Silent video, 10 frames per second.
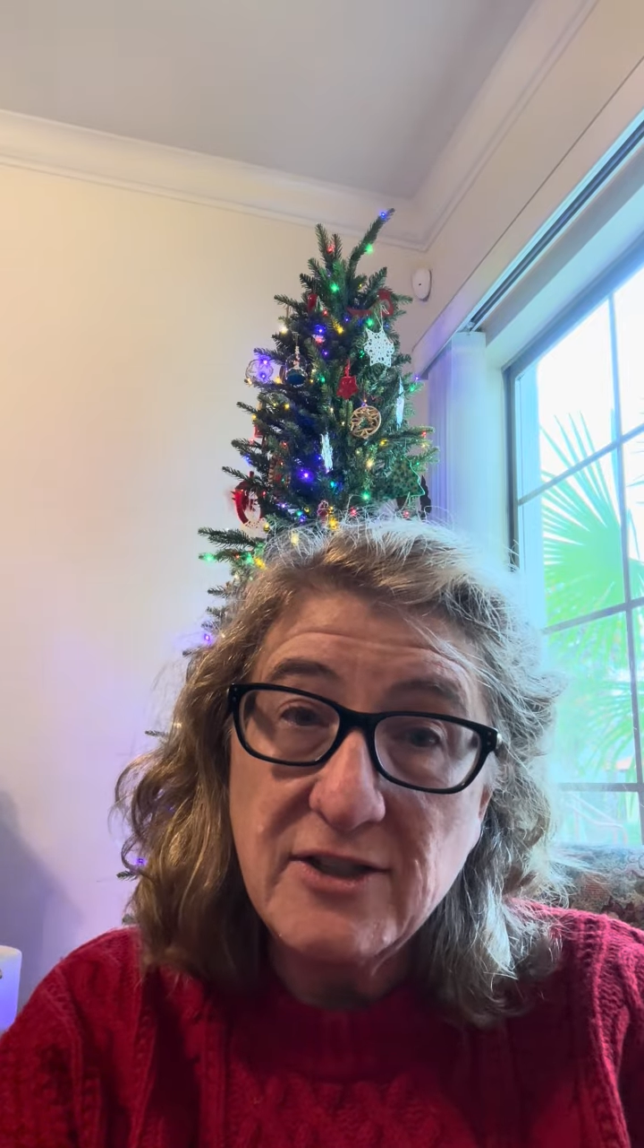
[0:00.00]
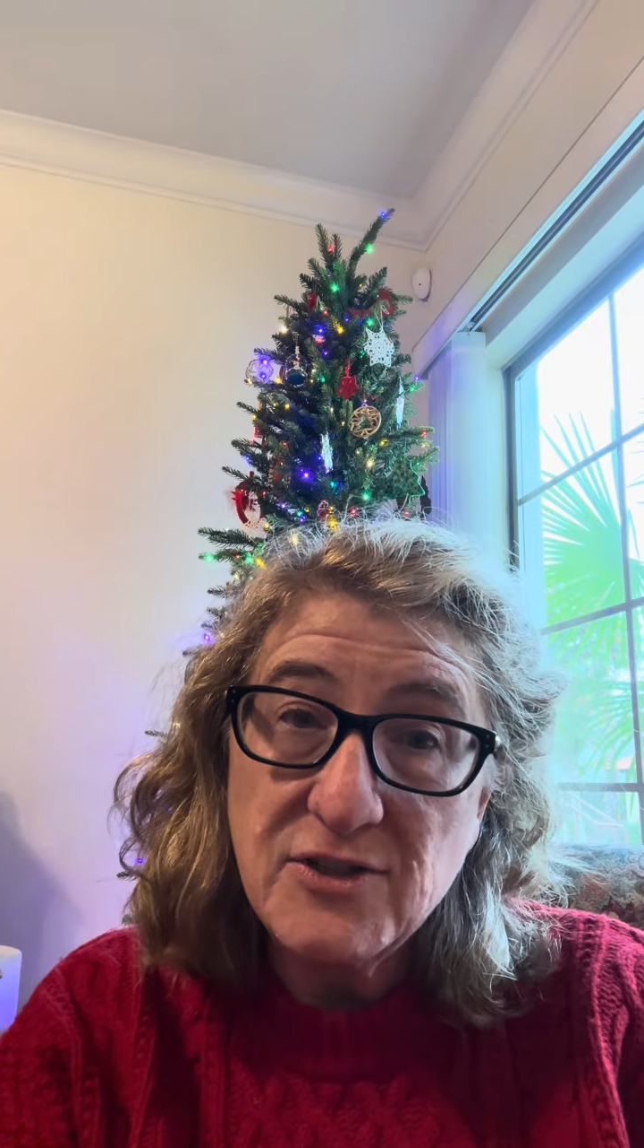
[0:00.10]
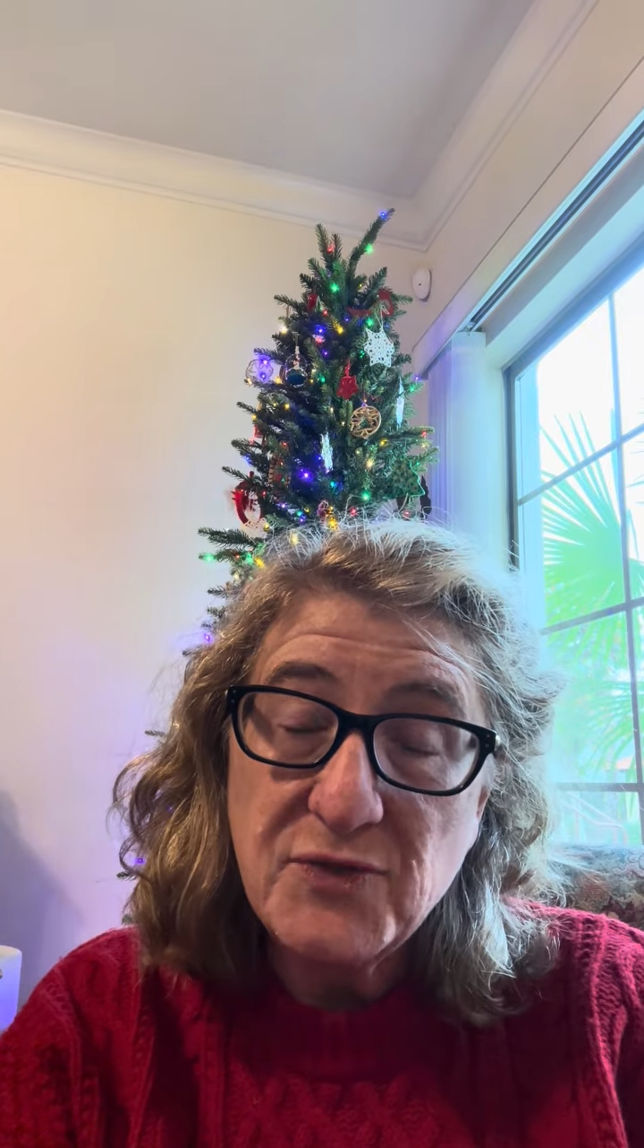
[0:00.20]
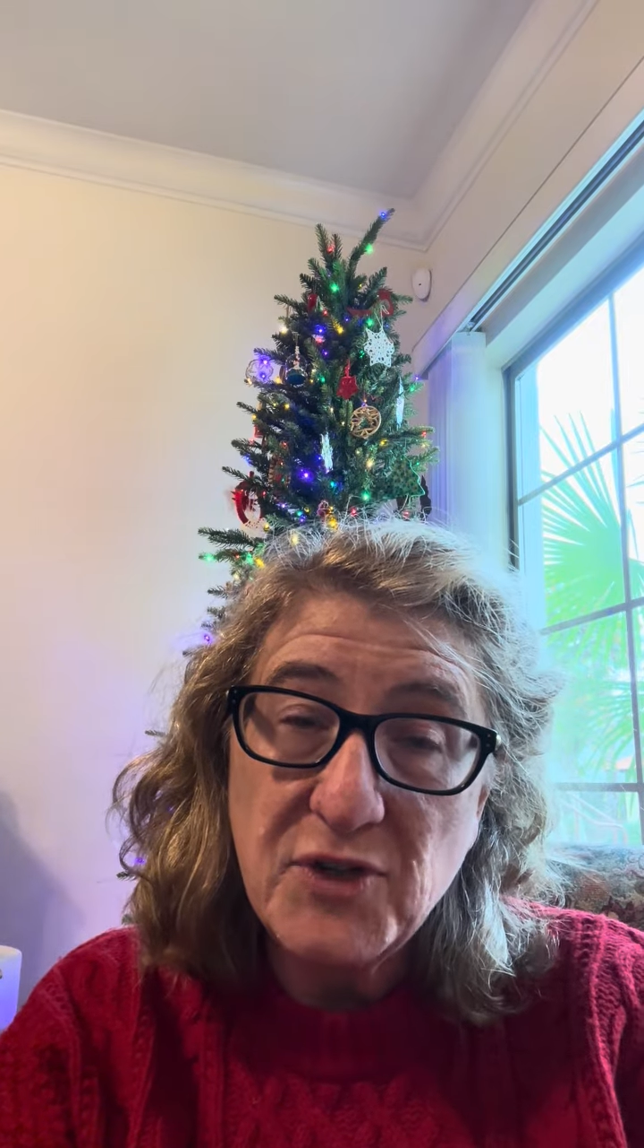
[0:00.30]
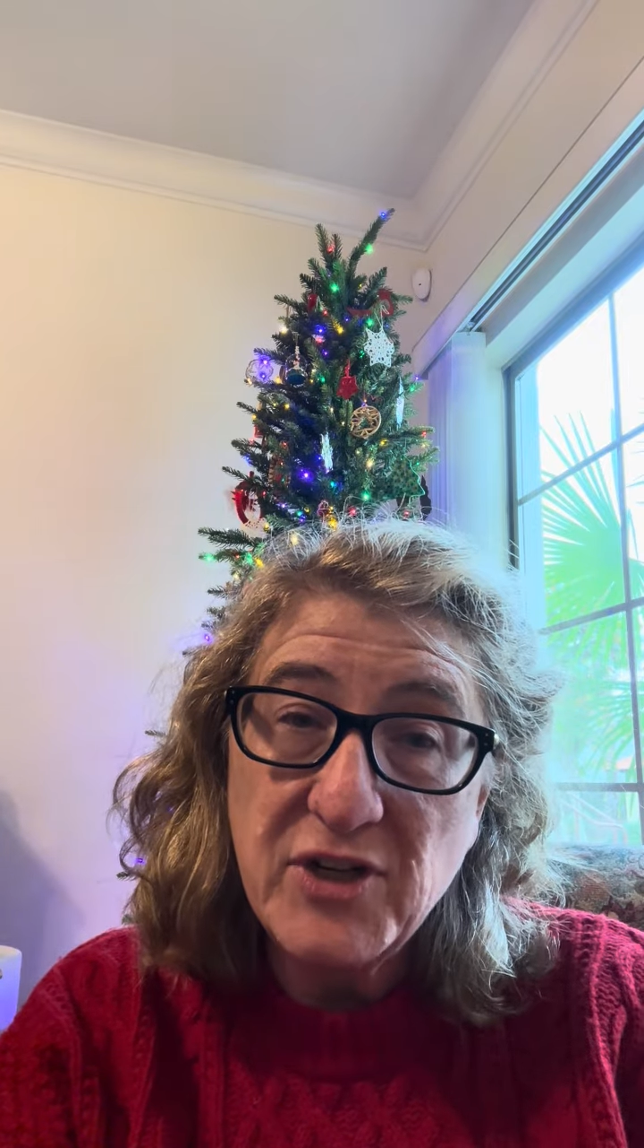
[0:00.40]

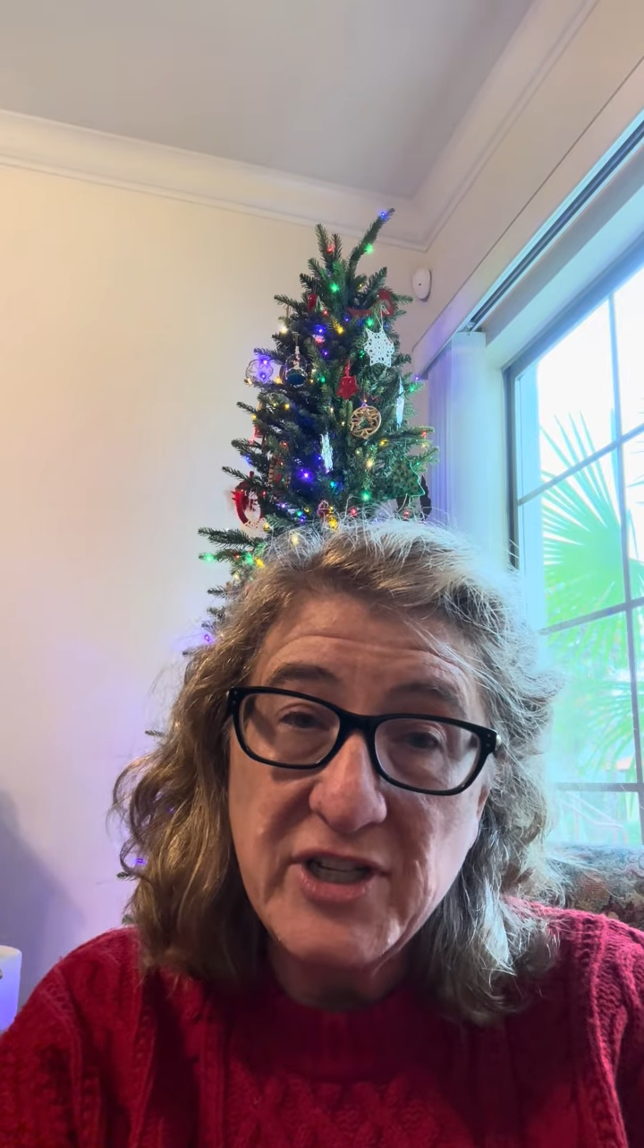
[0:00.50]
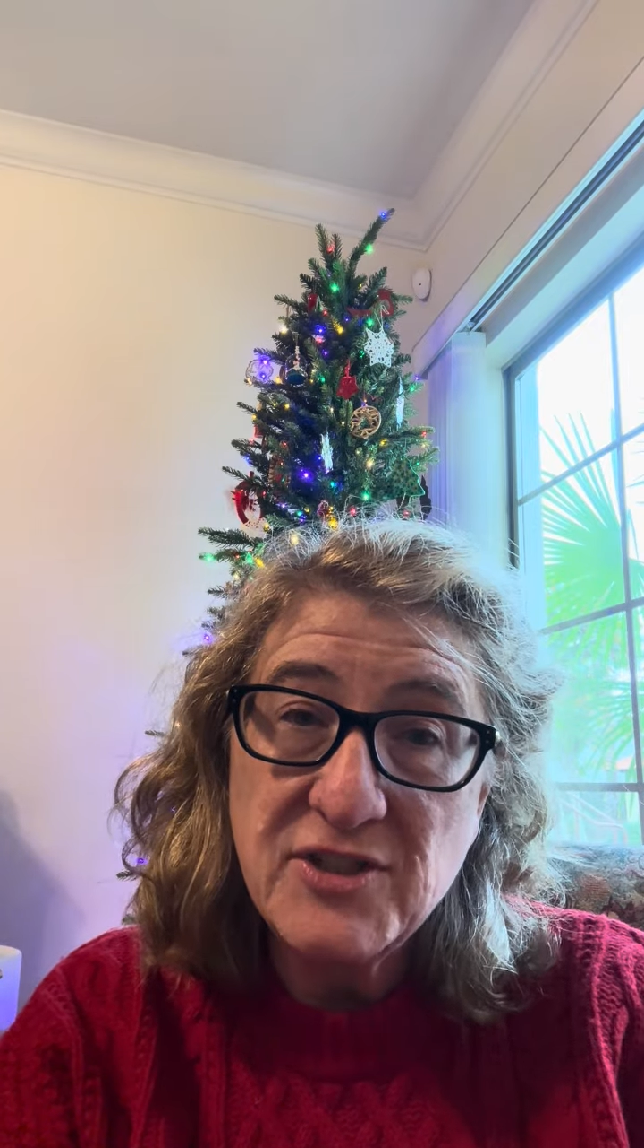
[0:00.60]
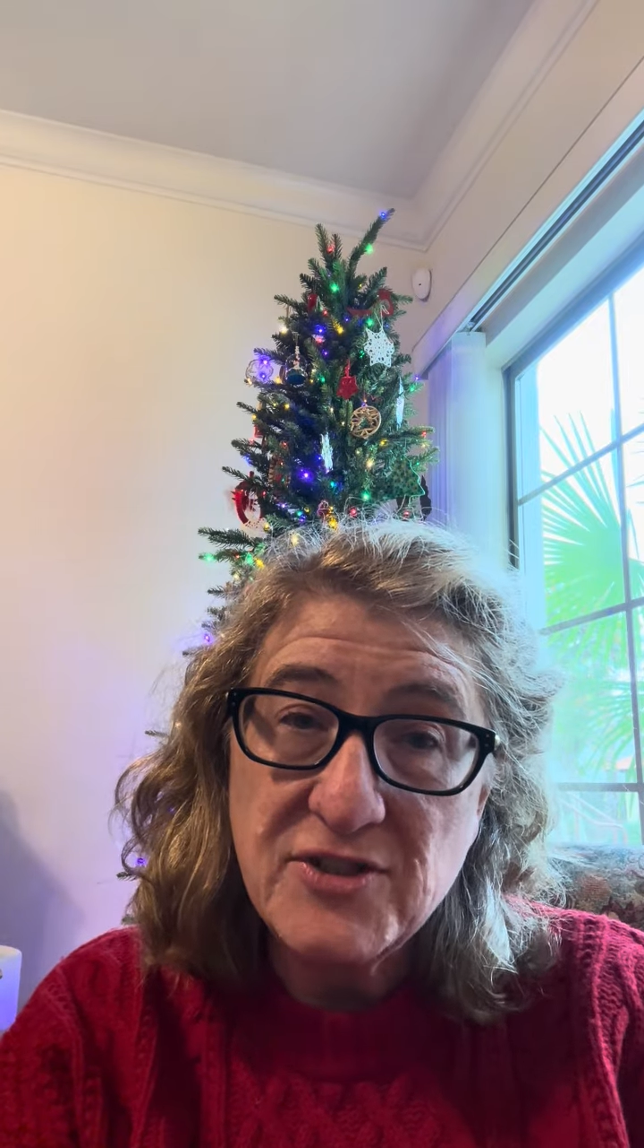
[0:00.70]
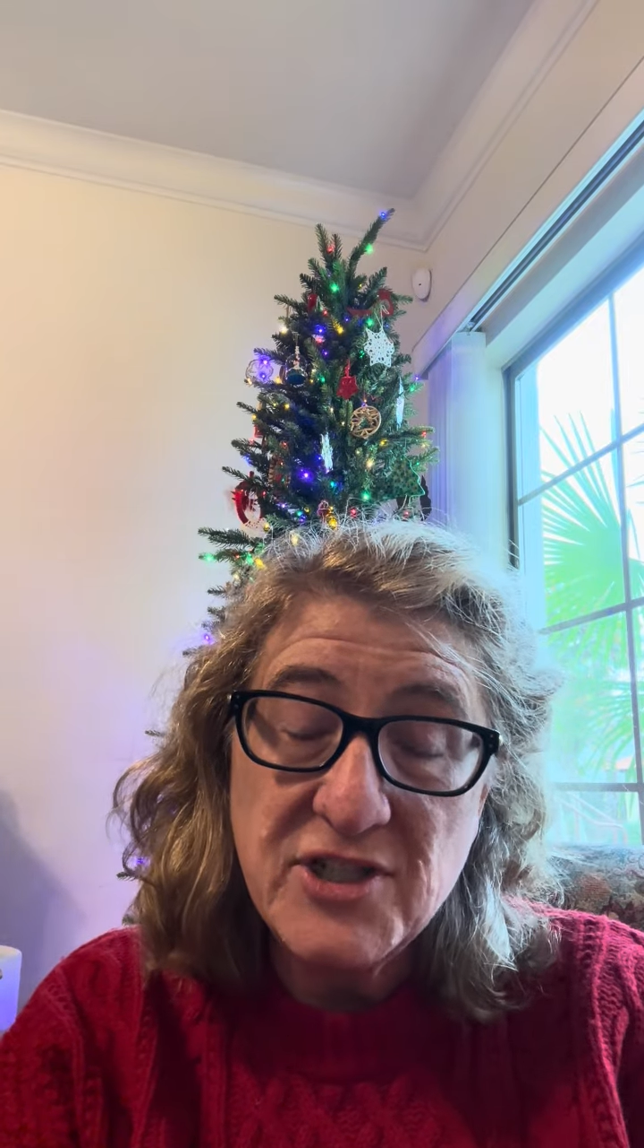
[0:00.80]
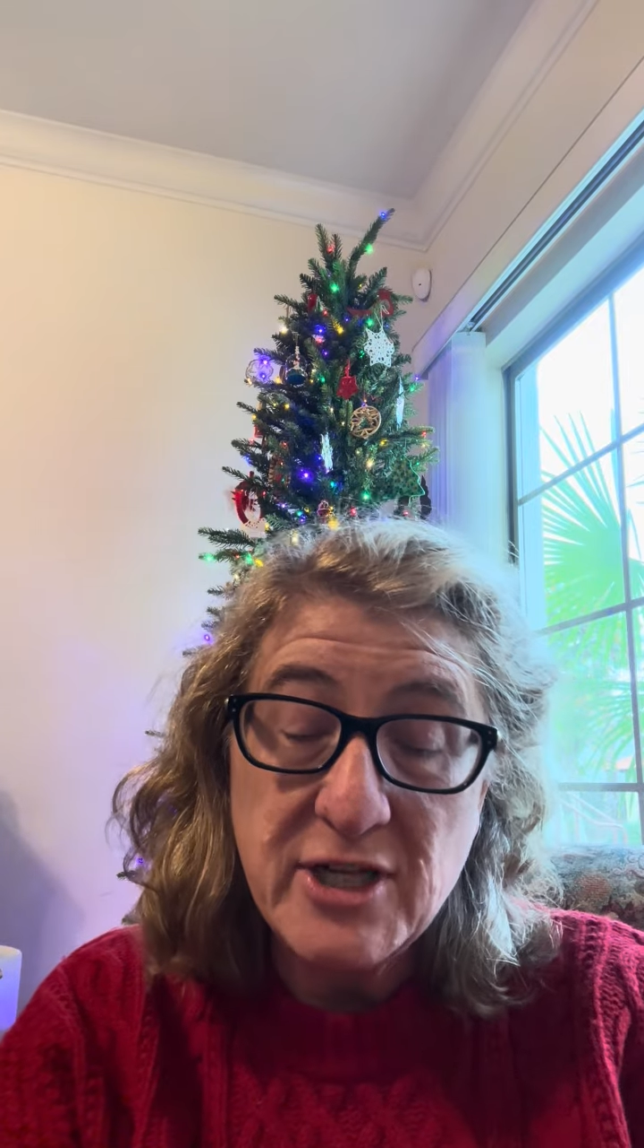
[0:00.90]
use for your
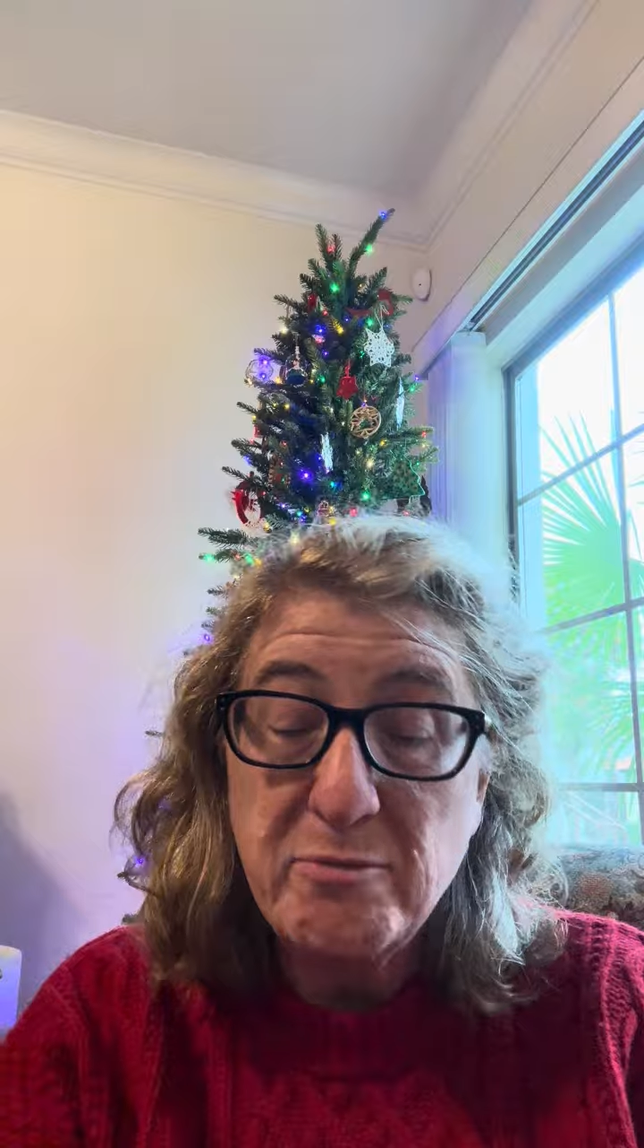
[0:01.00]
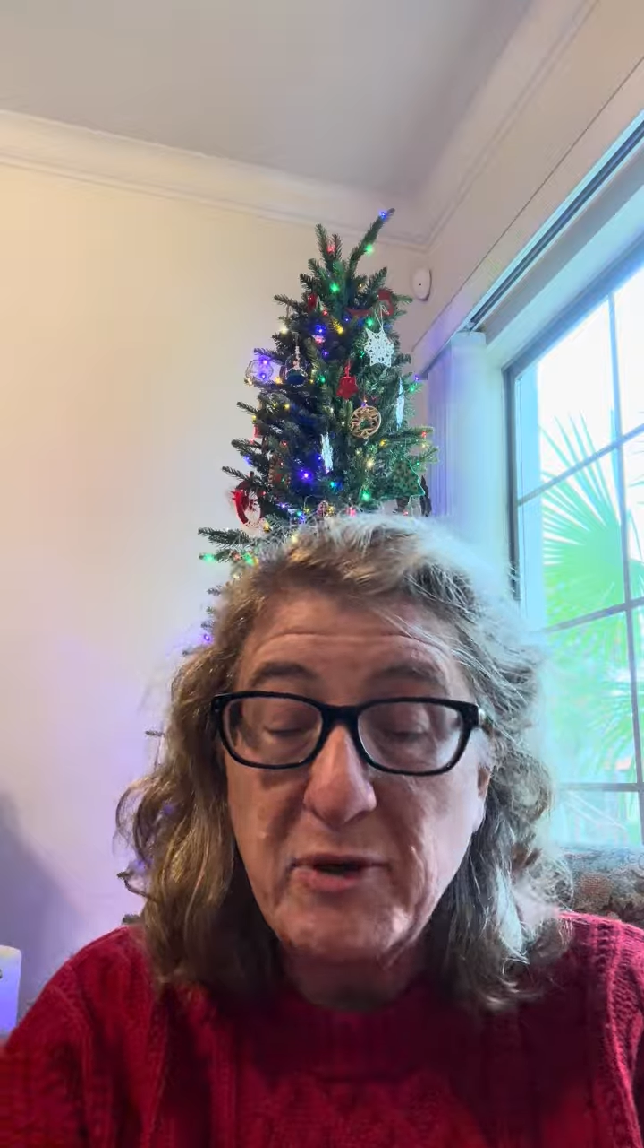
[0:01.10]
internship,